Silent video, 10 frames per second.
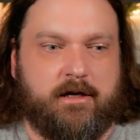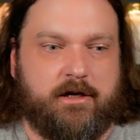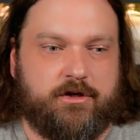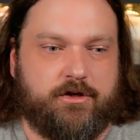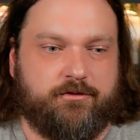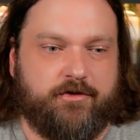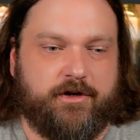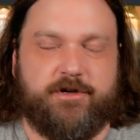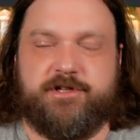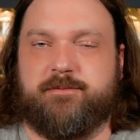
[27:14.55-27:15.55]

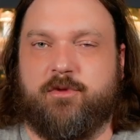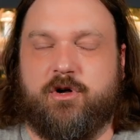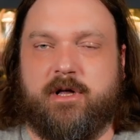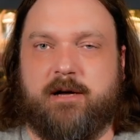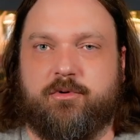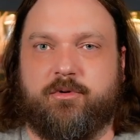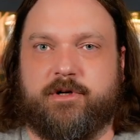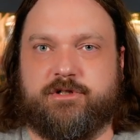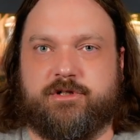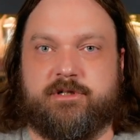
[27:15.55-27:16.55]
very small
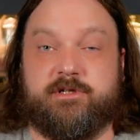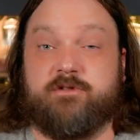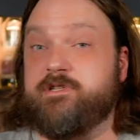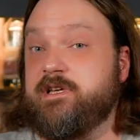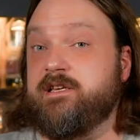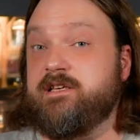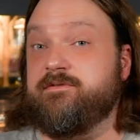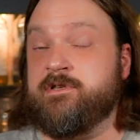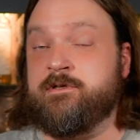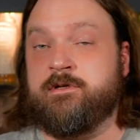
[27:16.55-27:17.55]
operation distilleries, and
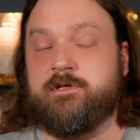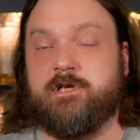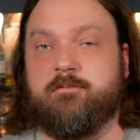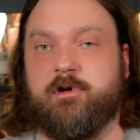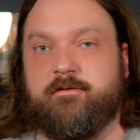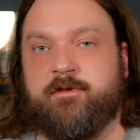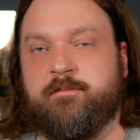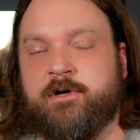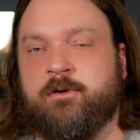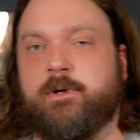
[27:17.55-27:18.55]
even some of the
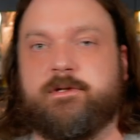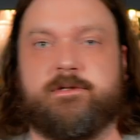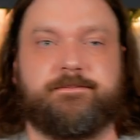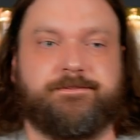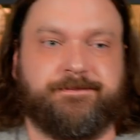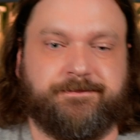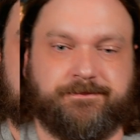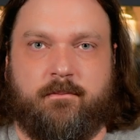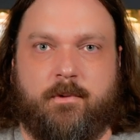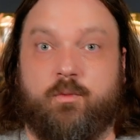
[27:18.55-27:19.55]
bigger ones.
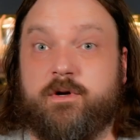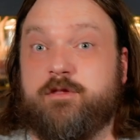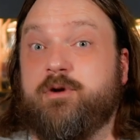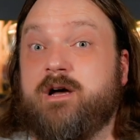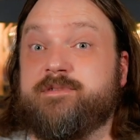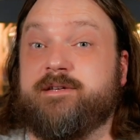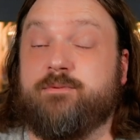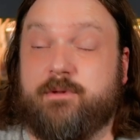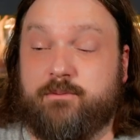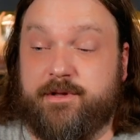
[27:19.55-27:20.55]
One of the problems
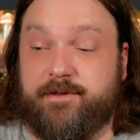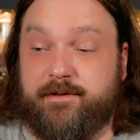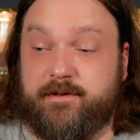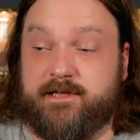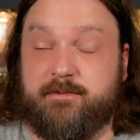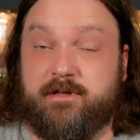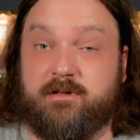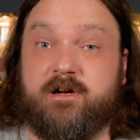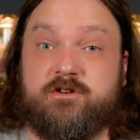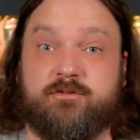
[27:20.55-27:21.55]
with some of the
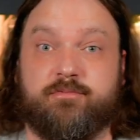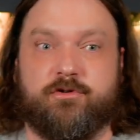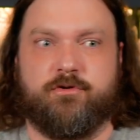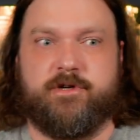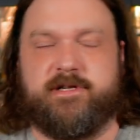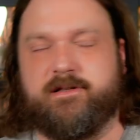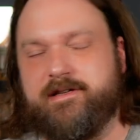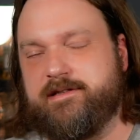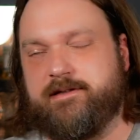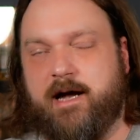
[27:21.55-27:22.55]
larger breweries, at
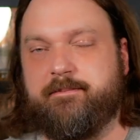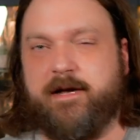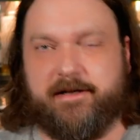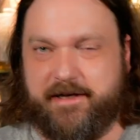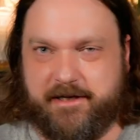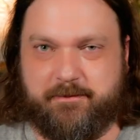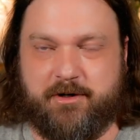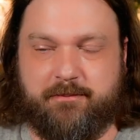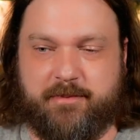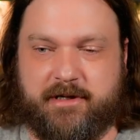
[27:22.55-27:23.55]
least I'm not an
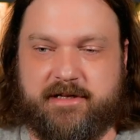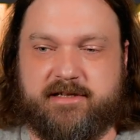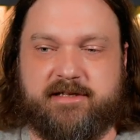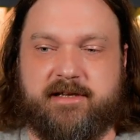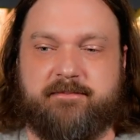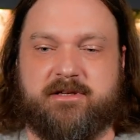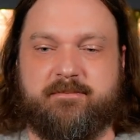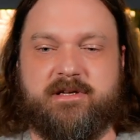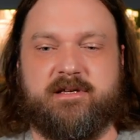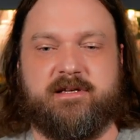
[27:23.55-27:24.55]
expert, but at least it seemed to
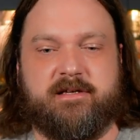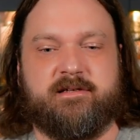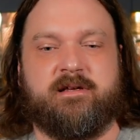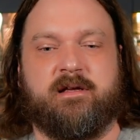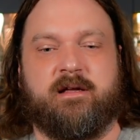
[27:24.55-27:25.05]
me, is